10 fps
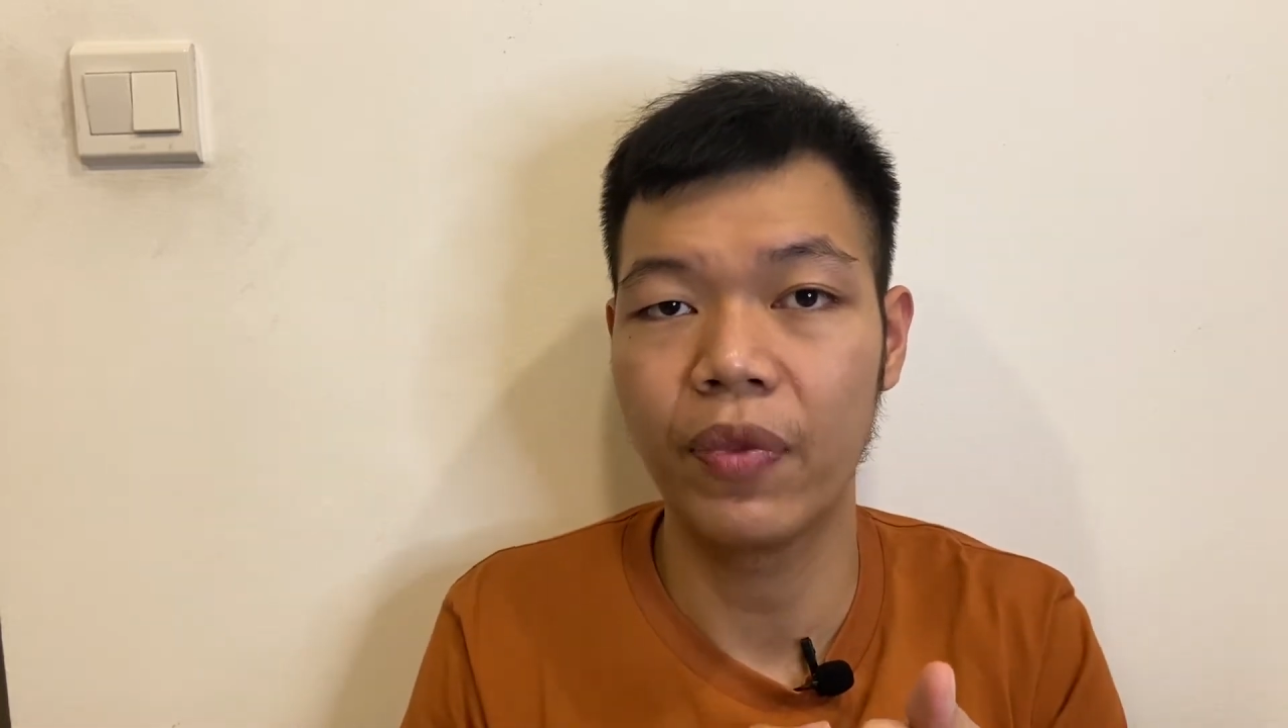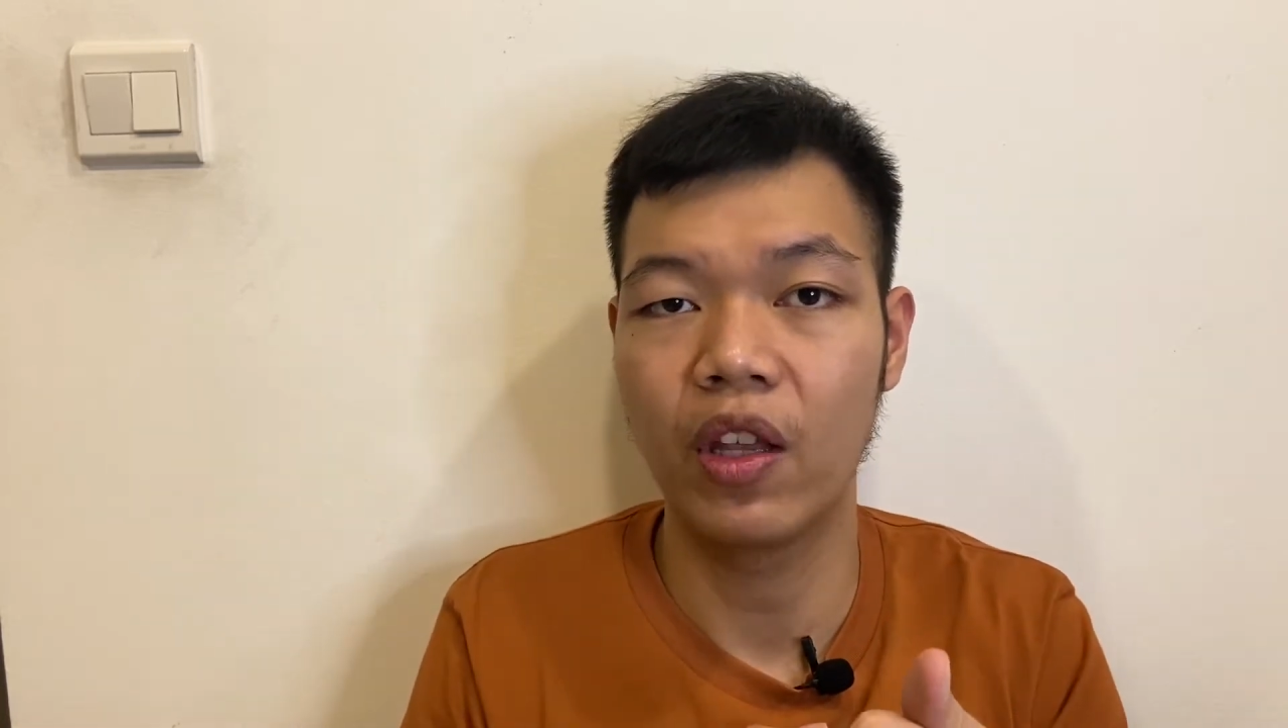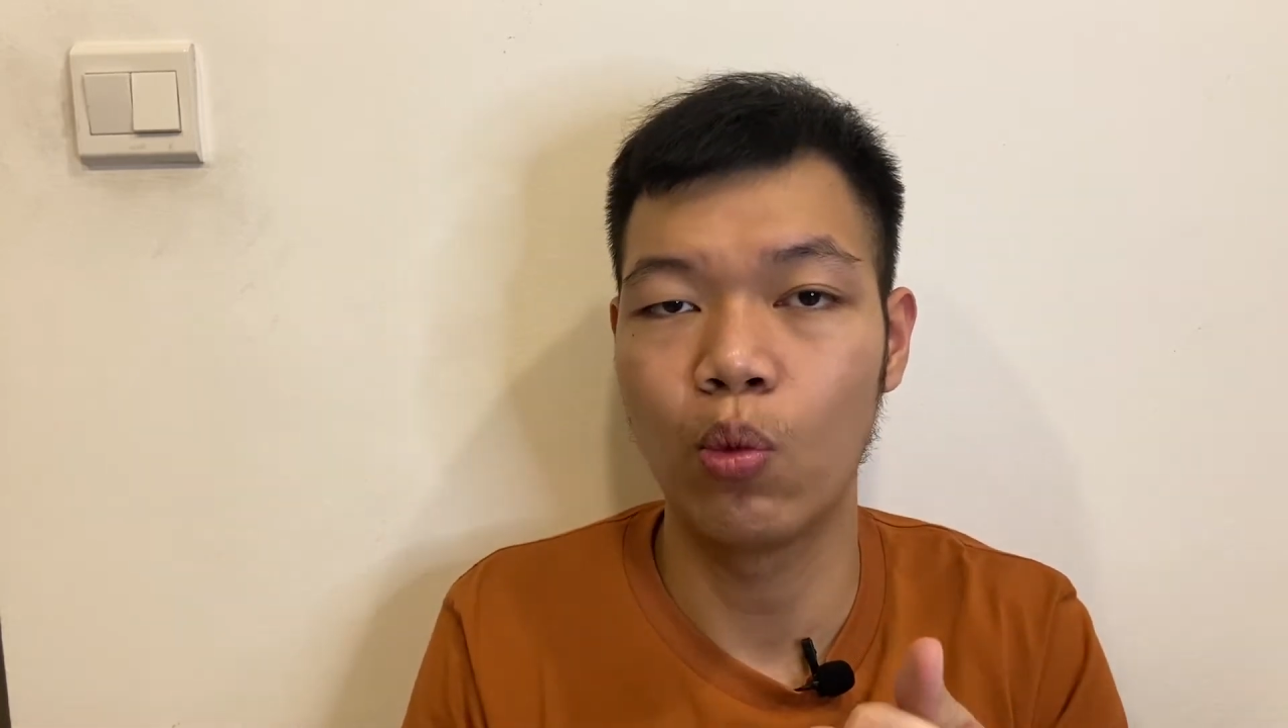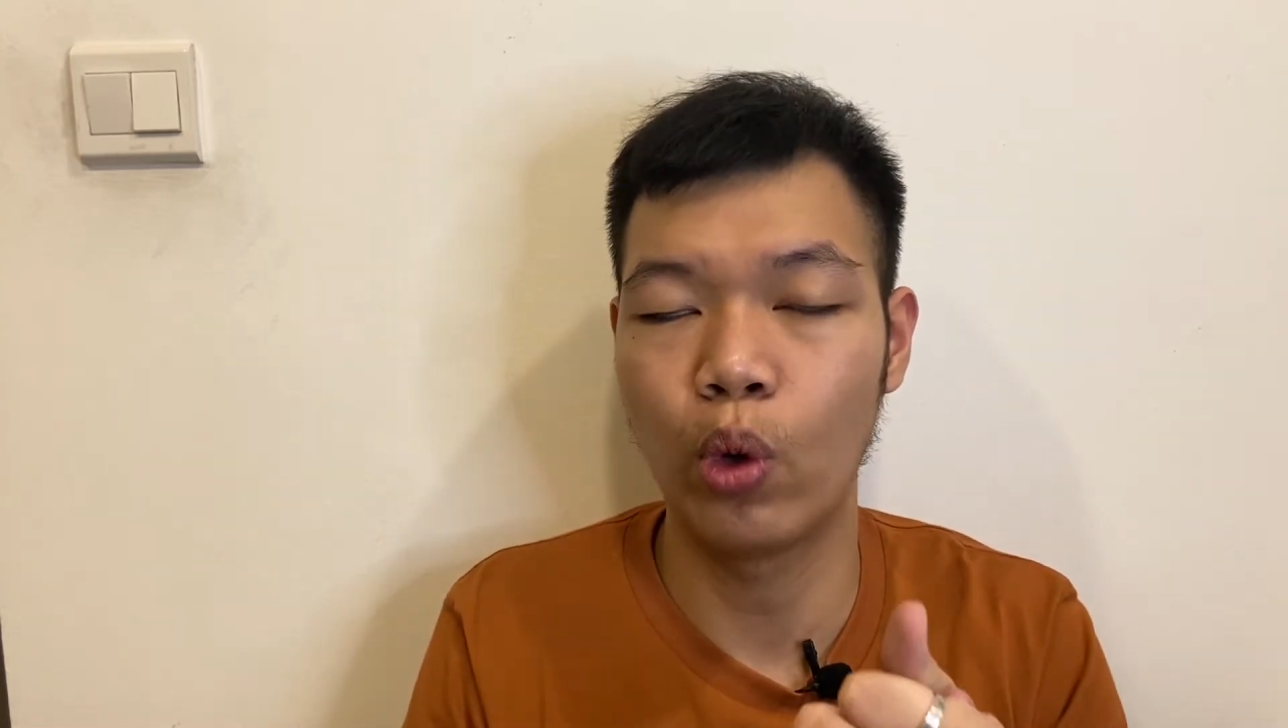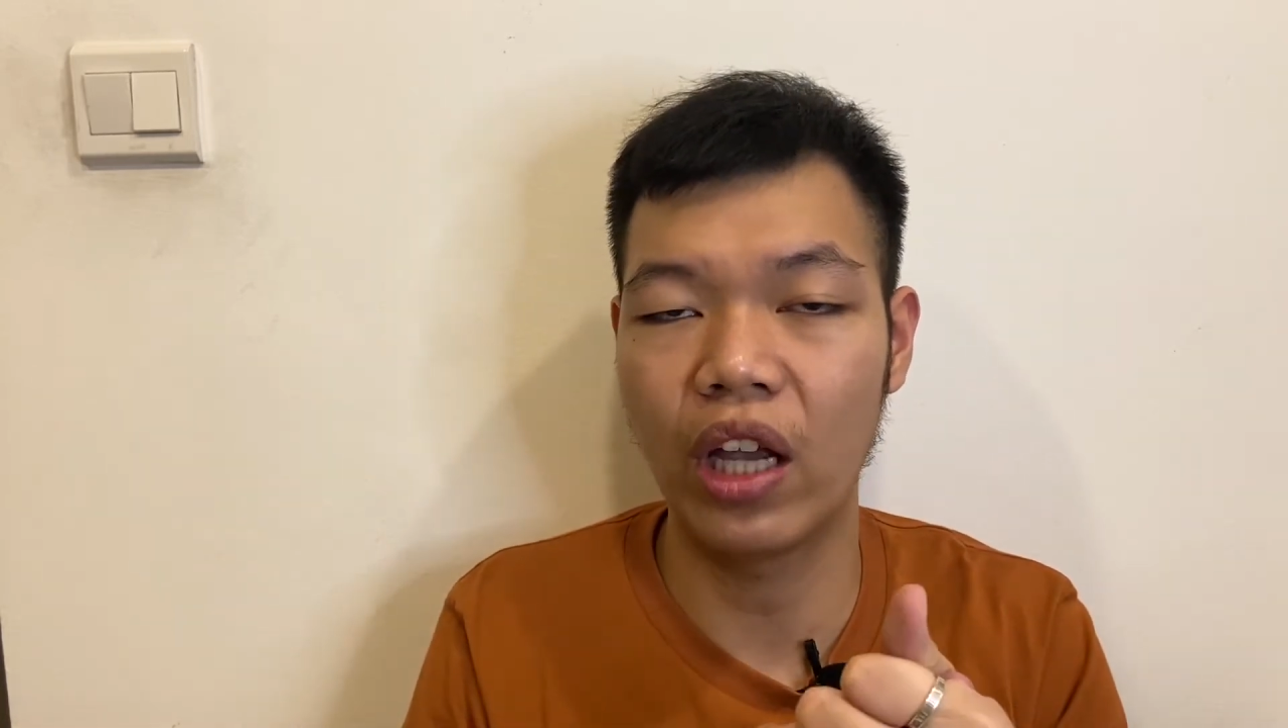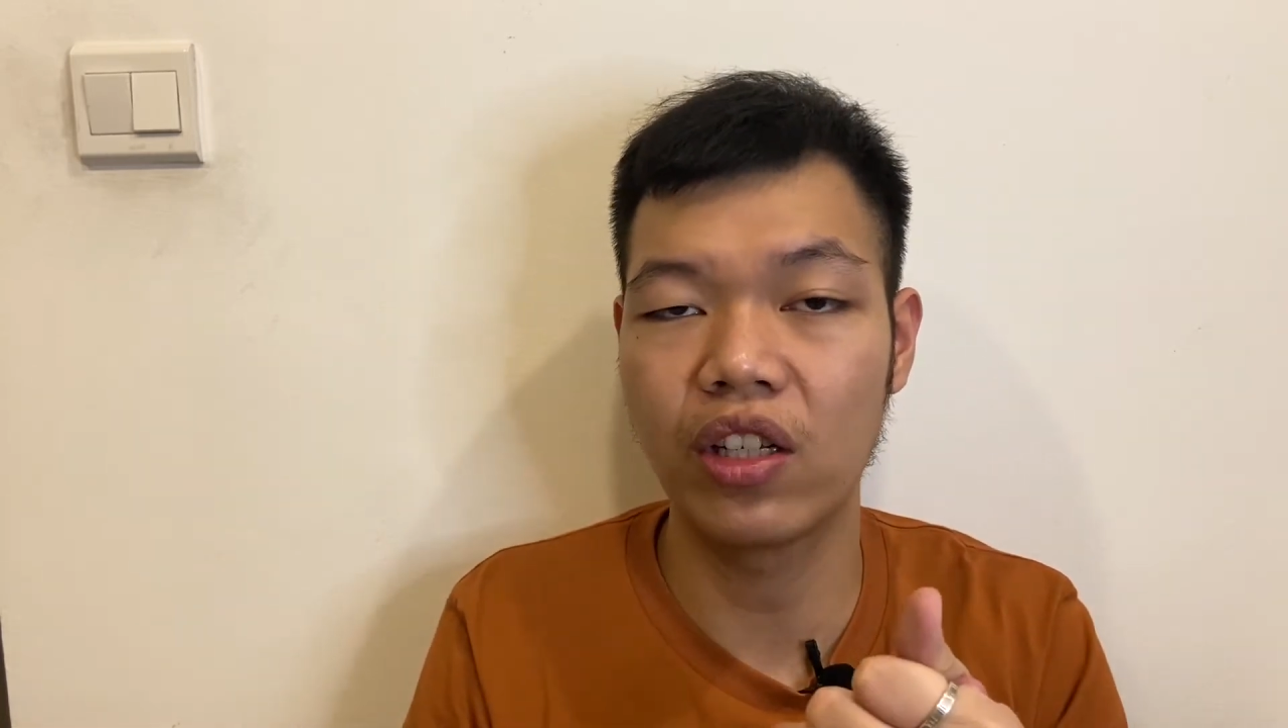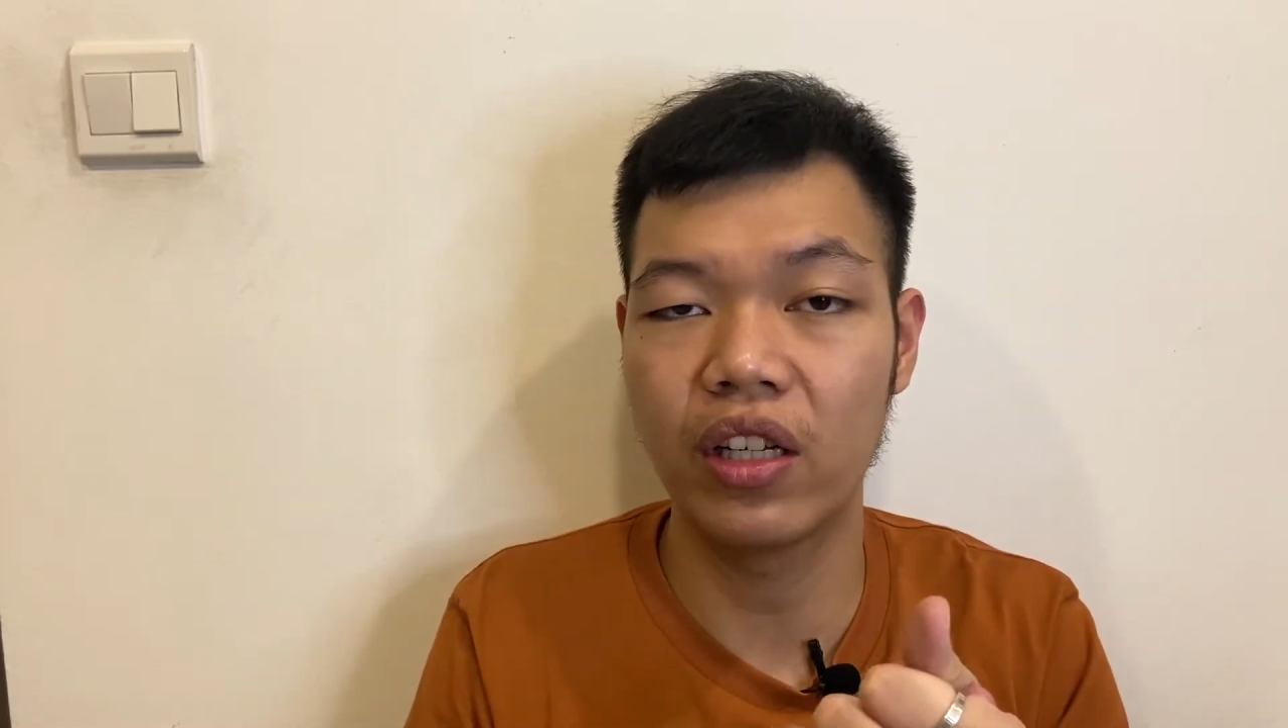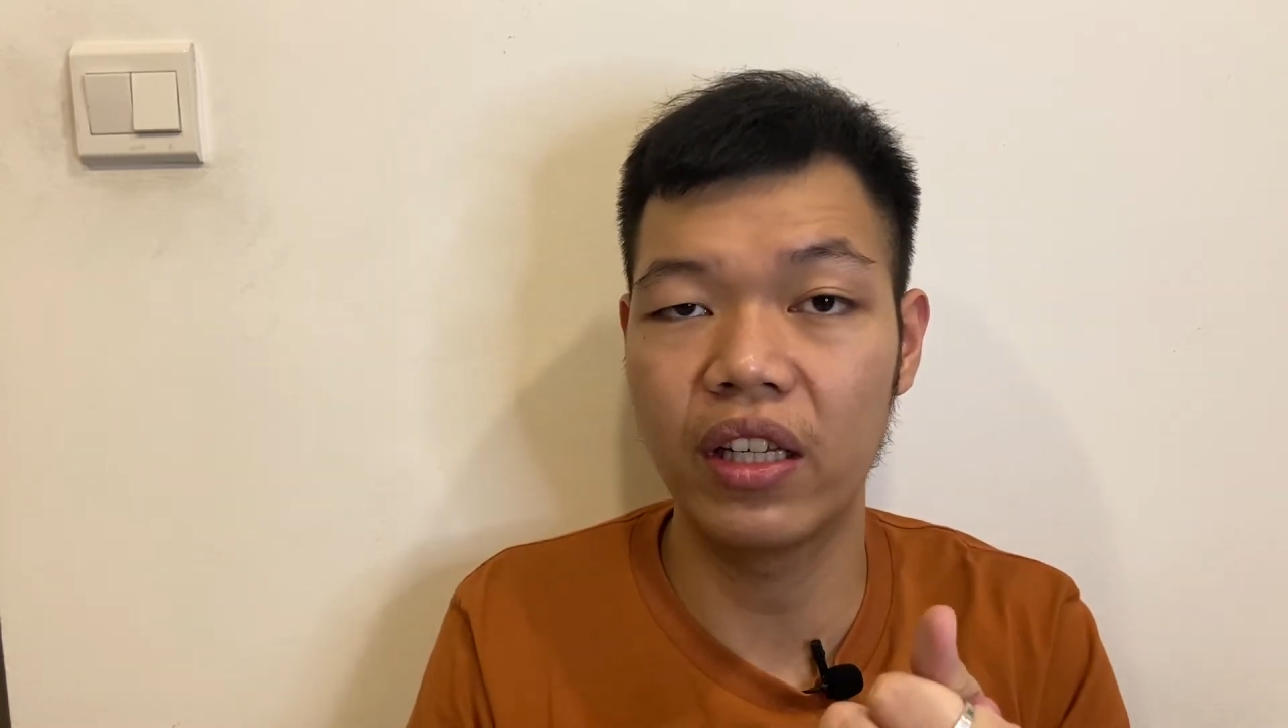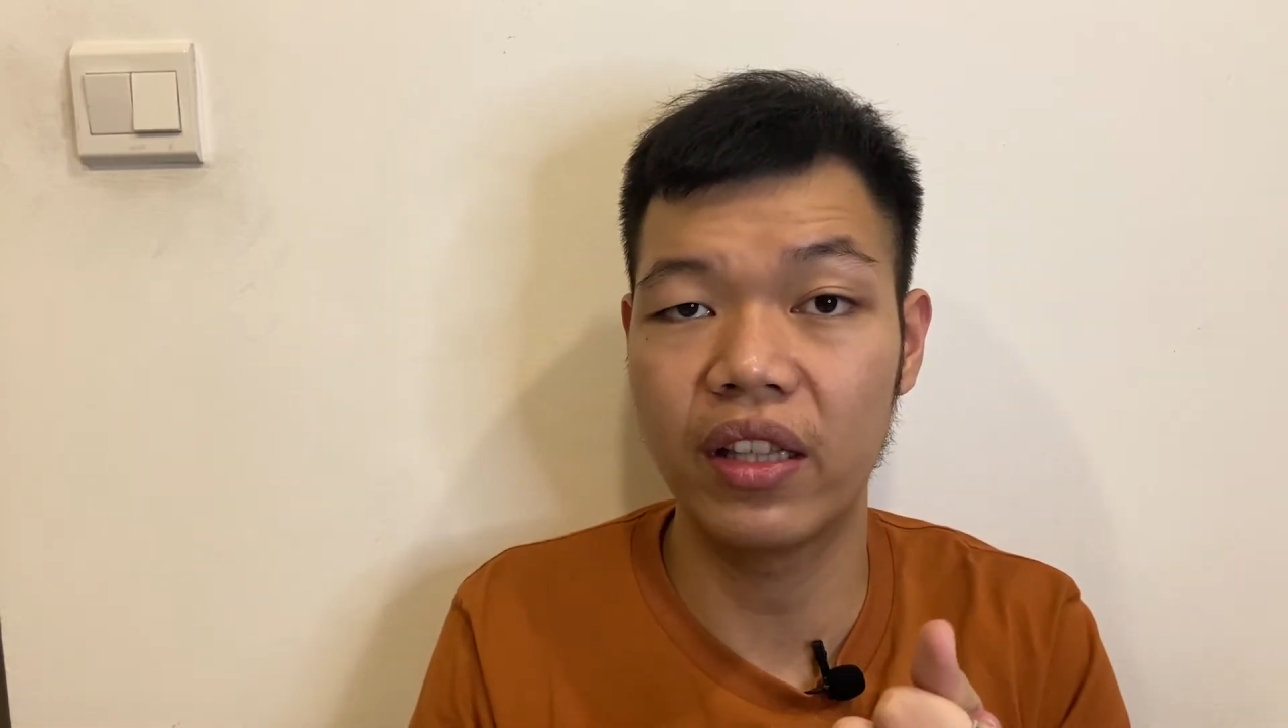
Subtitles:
will actually